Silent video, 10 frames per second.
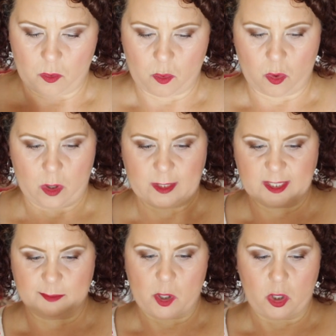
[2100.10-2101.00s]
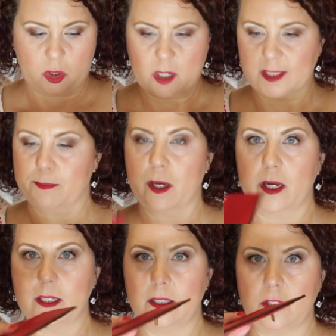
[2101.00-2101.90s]
or a small
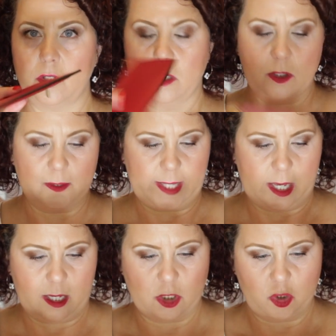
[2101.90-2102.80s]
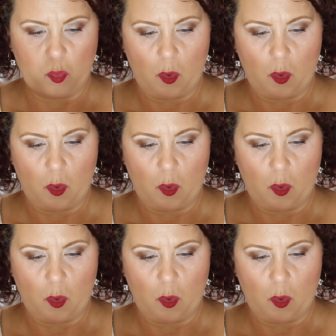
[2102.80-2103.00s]
crossbody, then you can use that as your